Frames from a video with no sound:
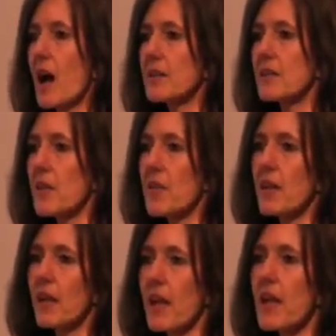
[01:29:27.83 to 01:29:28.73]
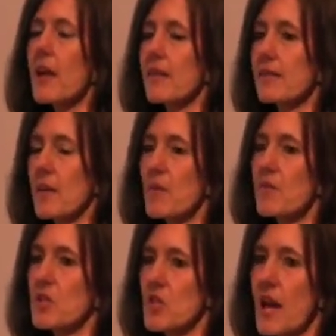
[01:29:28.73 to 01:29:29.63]
And I think here some
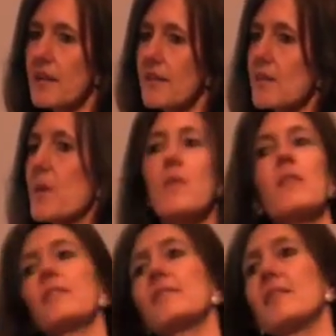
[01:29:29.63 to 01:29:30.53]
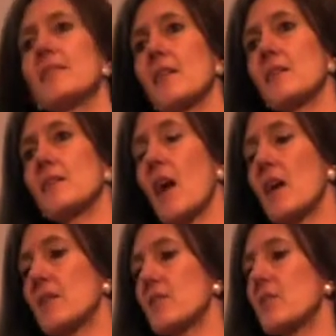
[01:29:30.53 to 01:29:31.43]
of the shared experiences
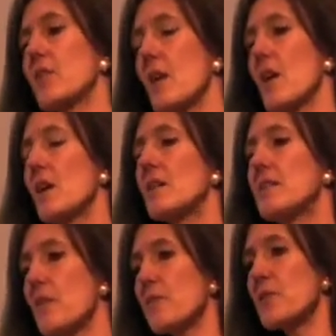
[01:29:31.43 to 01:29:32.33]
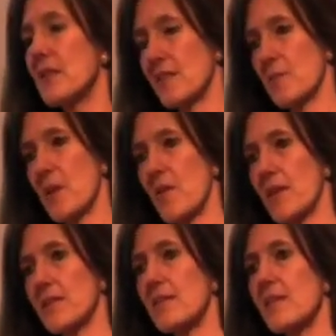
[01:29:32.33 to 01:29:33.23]
and different
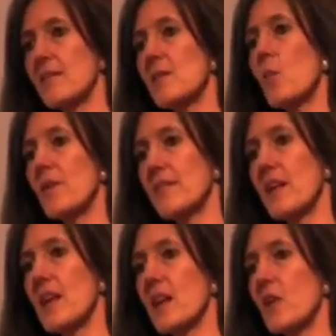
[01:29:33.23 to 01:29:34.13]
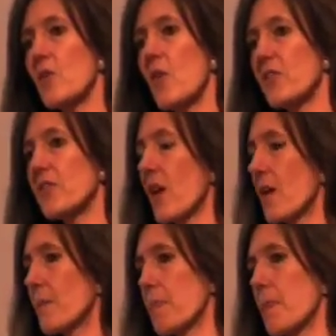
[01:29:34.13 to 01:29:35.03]
experiences that we're seeing across
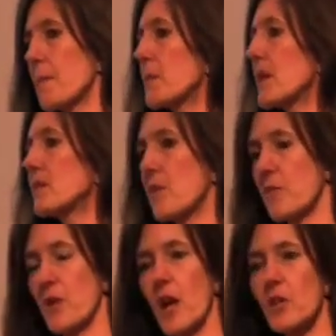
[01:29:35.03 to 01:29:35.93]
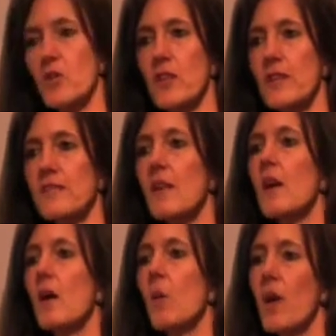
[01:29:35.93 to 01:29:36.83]
different countries,
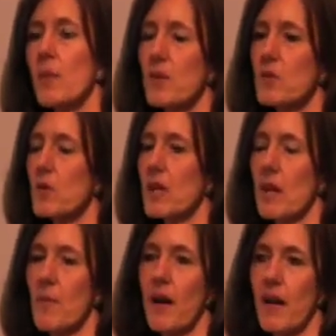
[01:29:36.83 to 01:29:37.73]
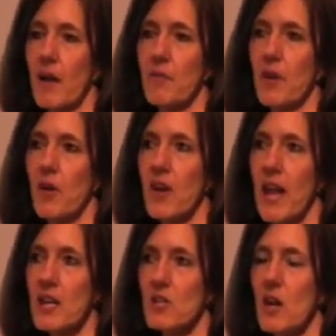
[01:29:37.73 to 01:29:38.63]
whether we're talking about Africa
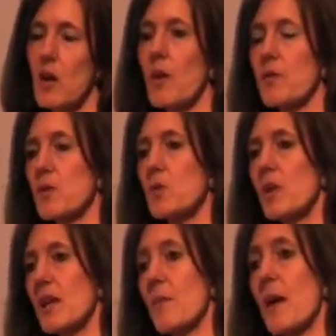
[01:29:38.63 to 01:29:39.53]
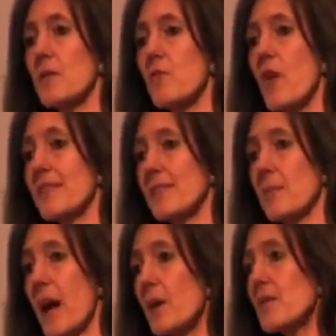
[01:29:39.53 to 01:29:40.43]
and Asia, whether we're talking about the
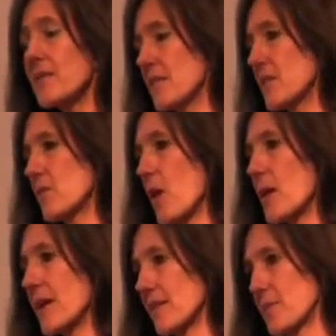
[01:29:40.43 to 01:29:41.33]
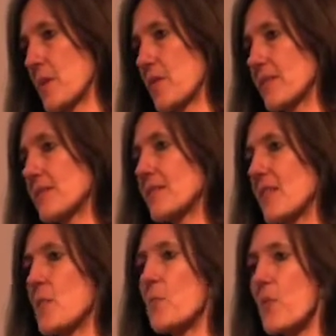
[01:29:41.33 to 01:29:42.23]
rising powers and the growing
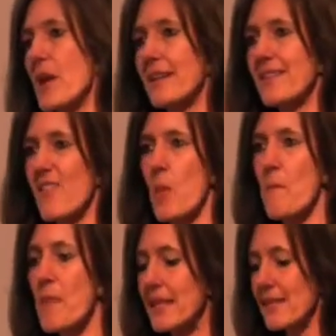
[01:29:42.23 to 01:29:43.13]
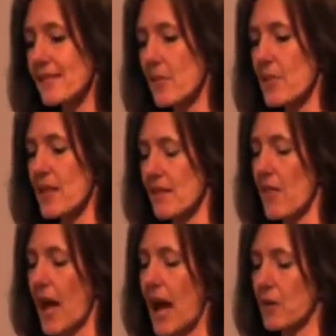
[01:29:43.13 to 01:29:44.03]
experiences in the BRICS and the MINTs and these
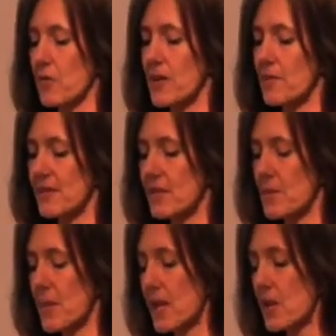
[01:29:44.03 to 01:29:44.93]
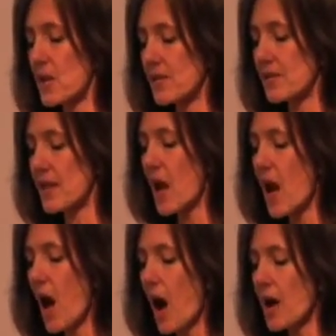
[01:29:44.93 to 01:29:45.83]
other acronyms that are being used,
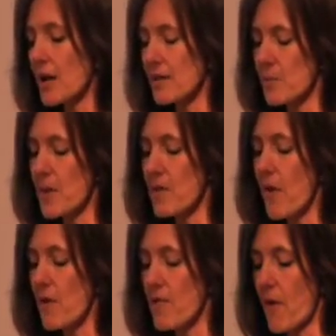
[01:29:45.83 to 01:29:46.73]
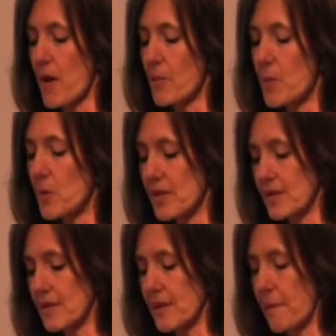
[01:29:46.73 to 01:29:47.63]
are going to be very, very
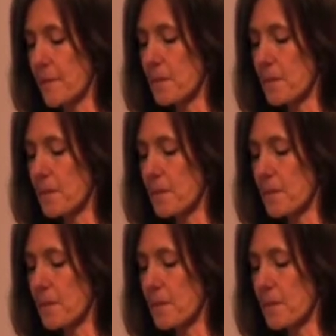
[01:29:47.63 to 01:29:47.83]
important.